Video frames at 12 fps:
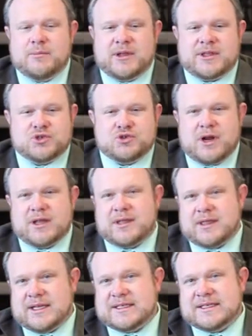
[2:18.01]
but the strength
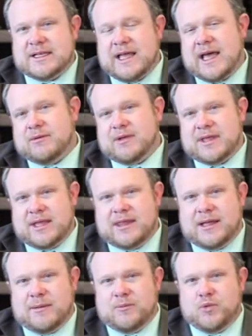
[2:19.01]
that they still had
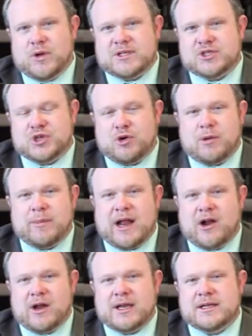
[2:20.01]
within them was so
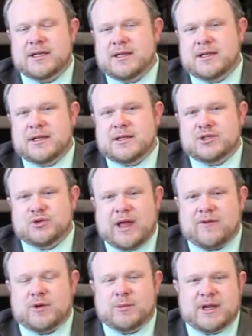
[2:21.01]
apparent to
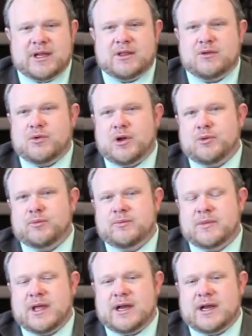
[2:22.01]
everybody in the room.